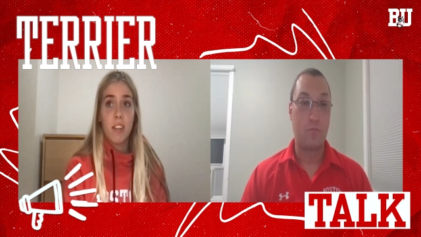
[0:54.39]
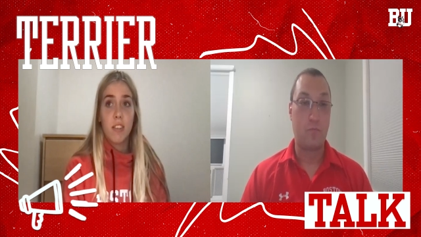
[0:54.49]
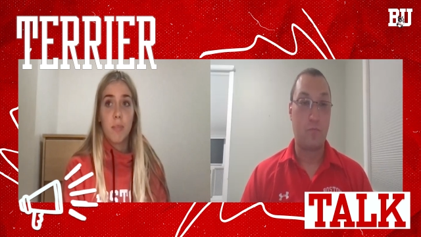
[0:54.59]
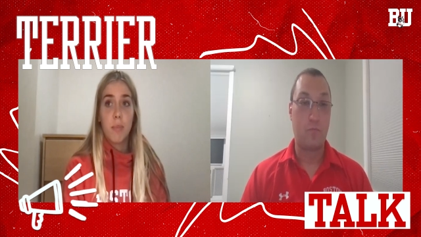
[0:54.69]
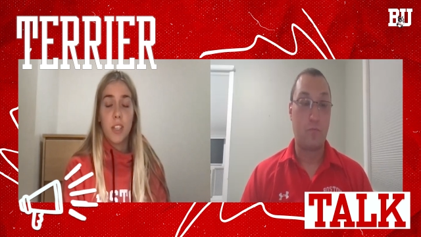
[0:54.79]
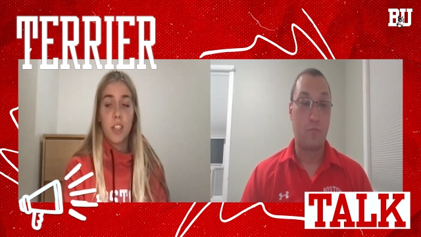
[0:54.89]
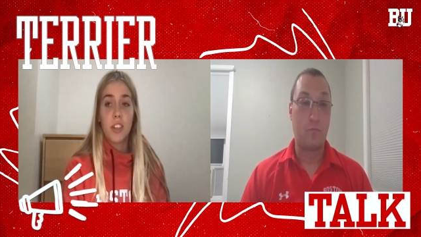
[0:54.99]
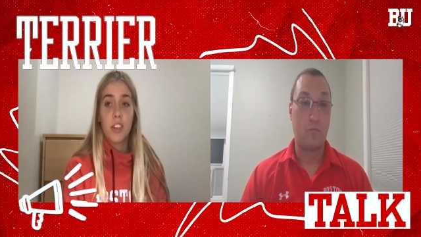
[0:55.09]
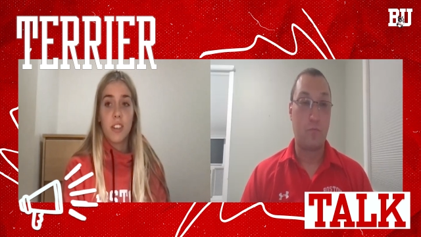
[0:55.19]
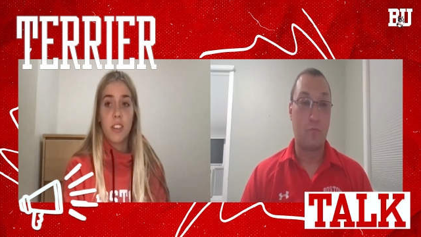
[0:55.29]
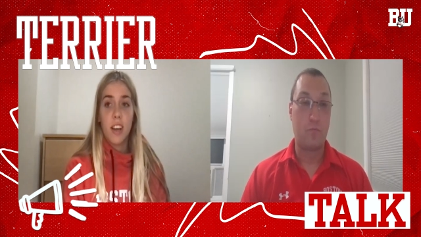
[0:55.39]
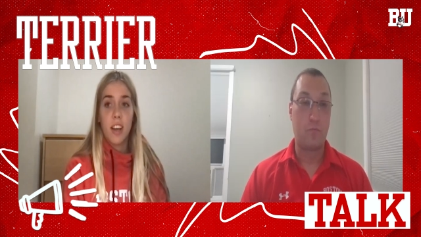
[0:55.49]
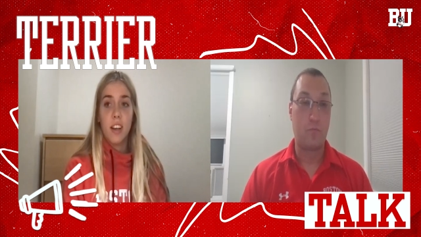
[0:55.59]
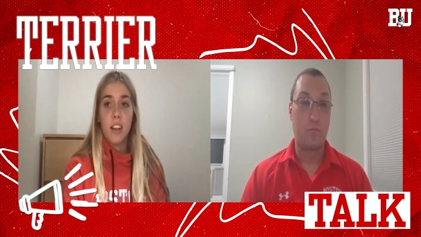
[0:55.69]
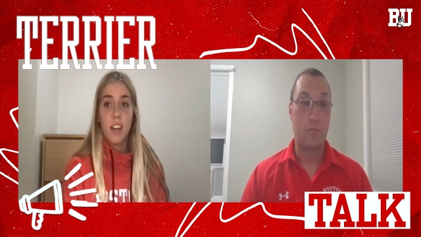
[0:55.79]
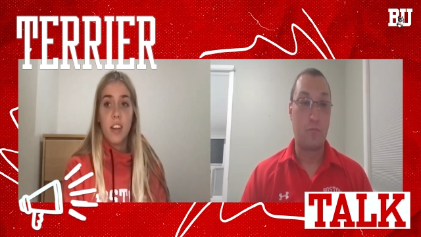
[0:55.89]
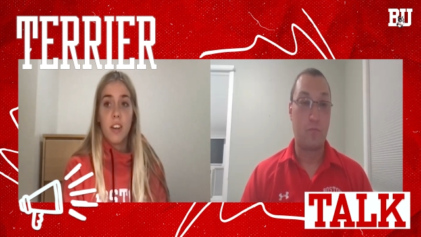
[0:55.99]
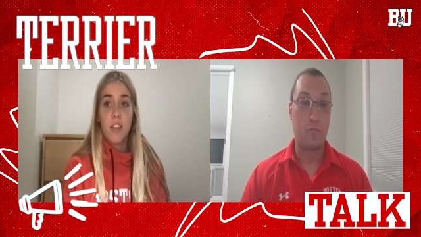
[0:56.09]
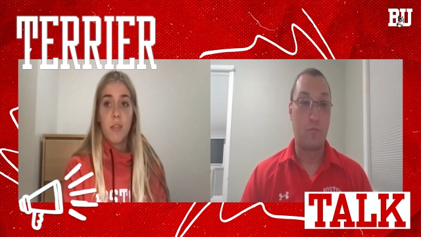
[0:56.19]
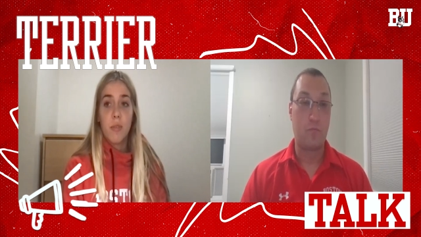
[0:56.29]
Speaker 1: There's a bunch of girls that
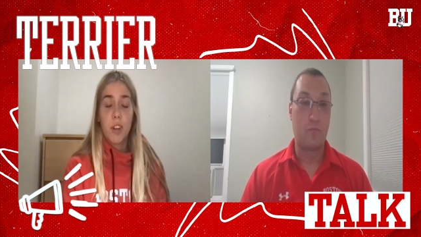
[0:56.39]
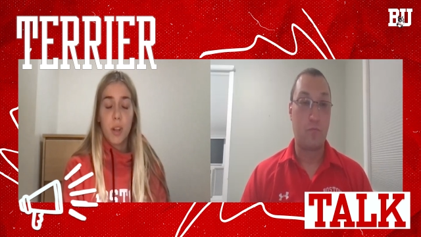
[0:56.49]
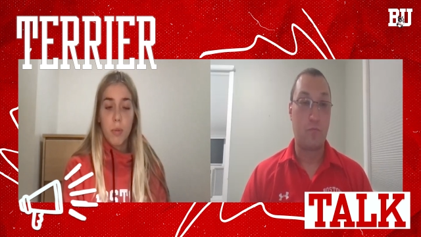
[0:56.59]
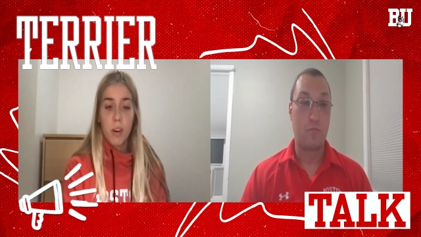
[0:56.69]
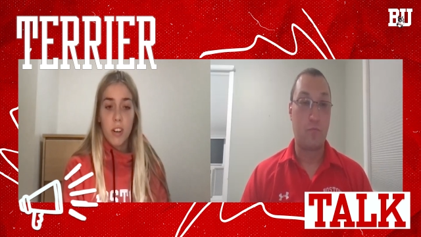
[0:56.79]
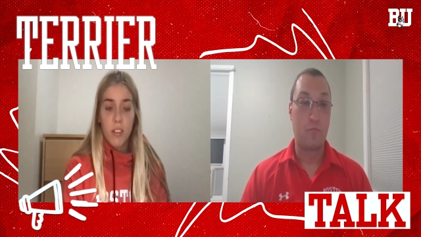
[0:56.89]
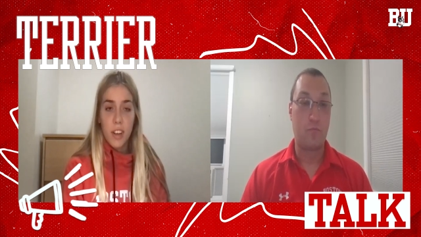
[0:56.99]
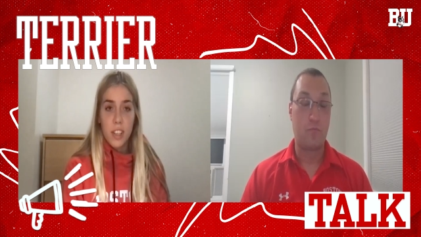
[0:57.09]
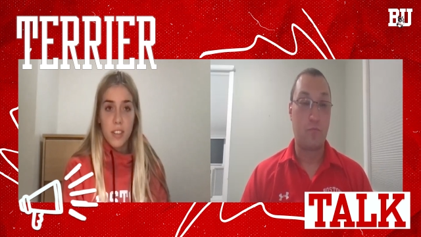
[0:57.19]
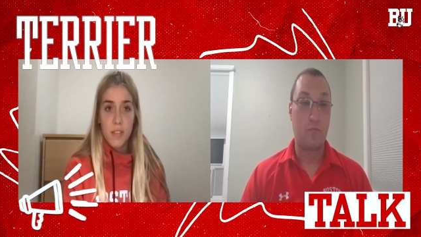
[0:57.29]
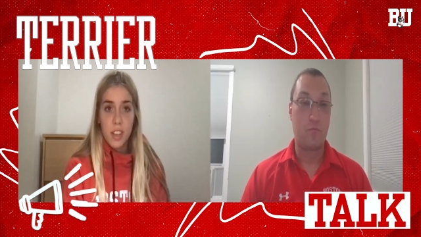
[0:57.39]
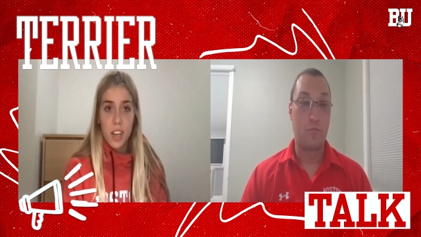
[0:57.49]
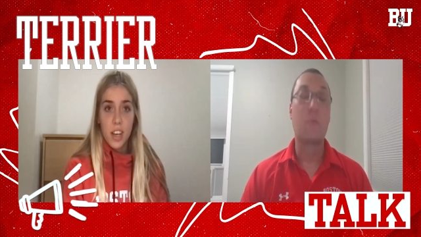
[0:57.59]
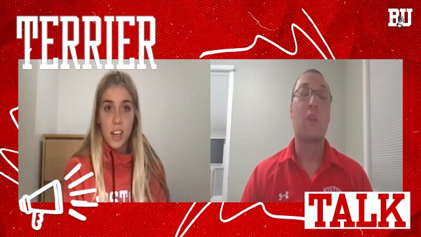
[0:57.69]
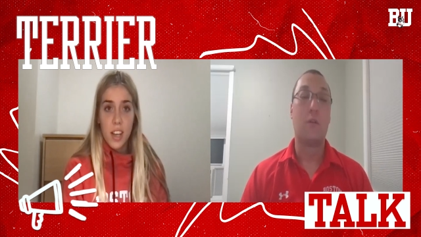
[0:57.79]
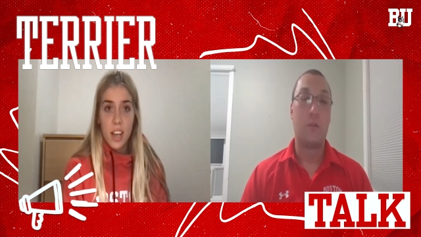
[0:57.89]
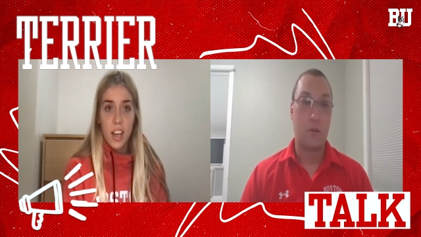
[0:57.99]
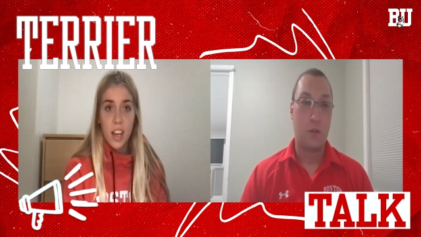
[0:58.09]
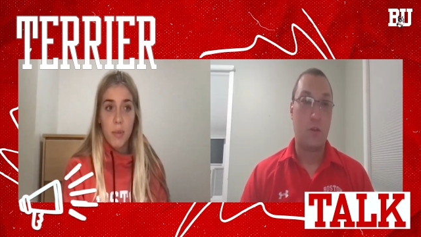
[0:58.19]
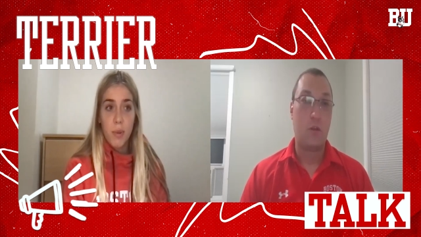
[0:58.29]
really worked offensively
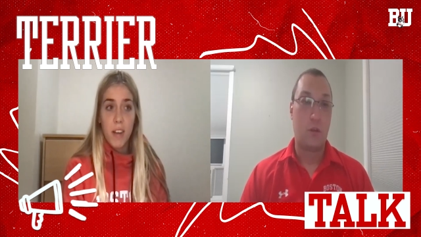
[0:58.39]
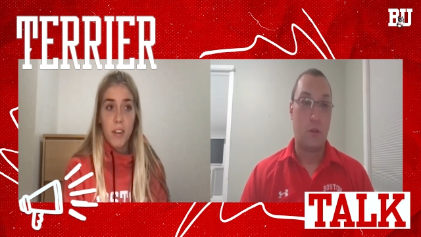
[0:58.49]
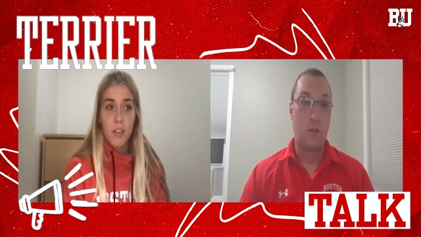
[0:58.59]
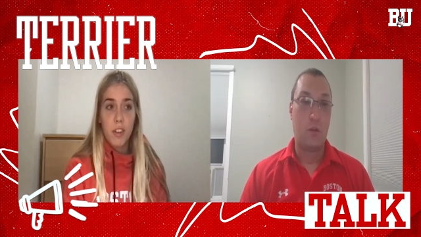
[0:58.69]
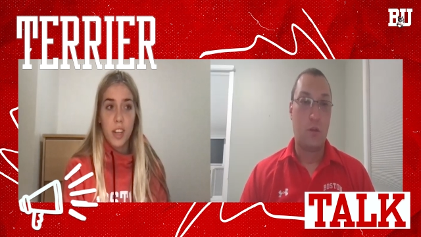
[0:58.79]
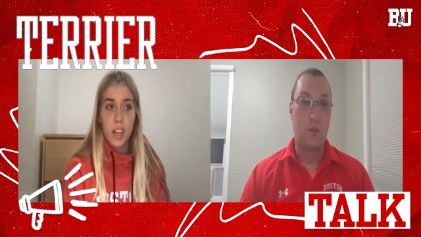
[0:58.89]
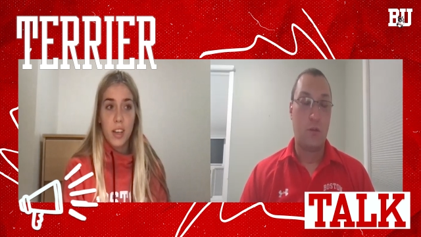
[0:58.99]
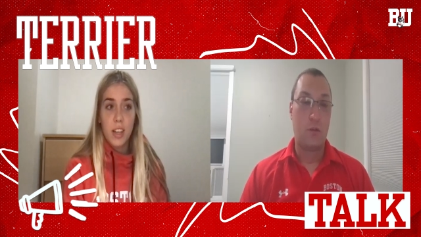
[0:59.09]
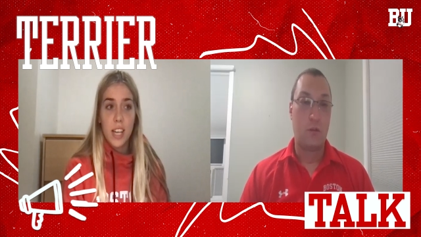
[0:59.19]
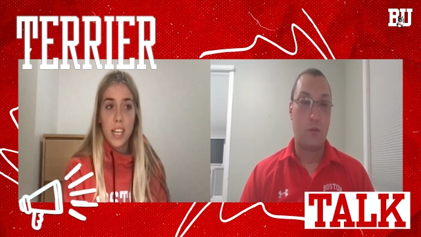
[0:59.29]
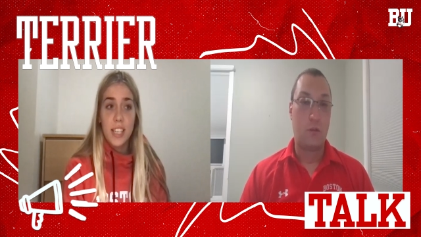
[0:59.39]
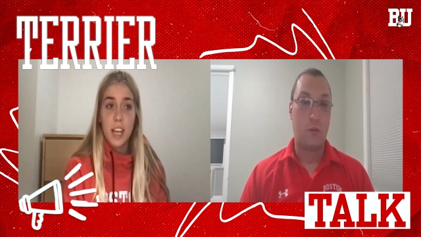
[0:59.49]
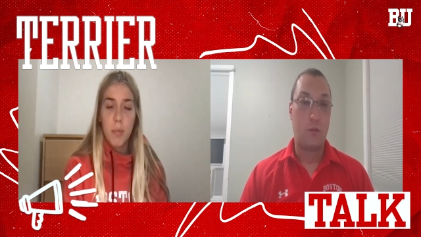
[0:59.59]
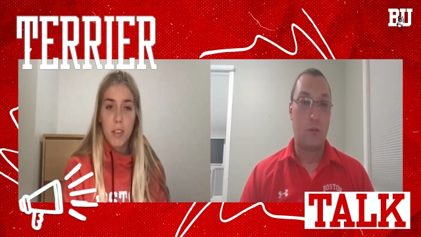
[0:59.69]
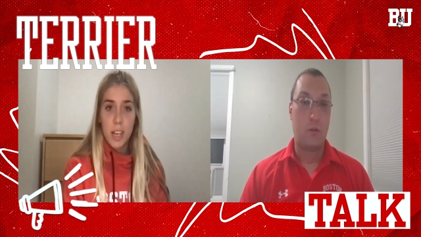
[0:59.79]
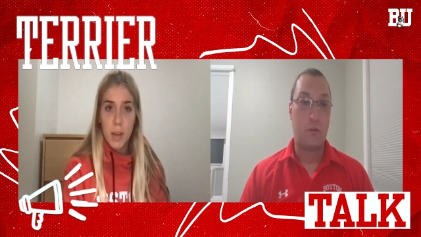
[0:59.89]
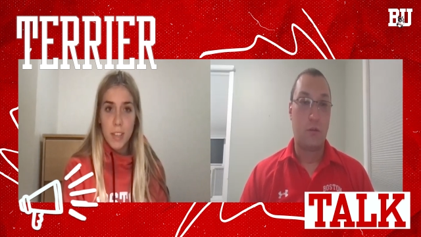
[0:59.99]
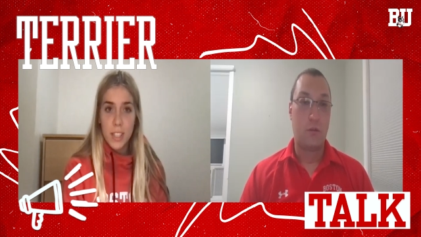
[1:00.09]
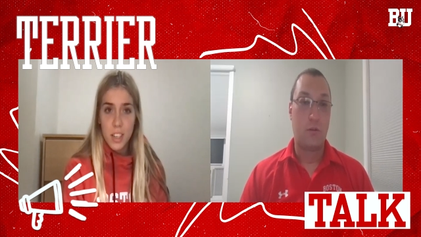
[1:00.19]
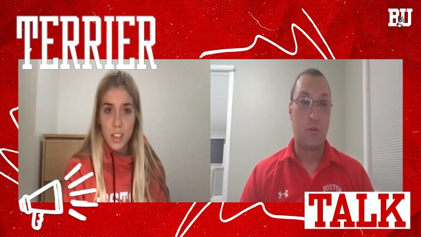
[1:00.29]
and we have a really in-depth team this year.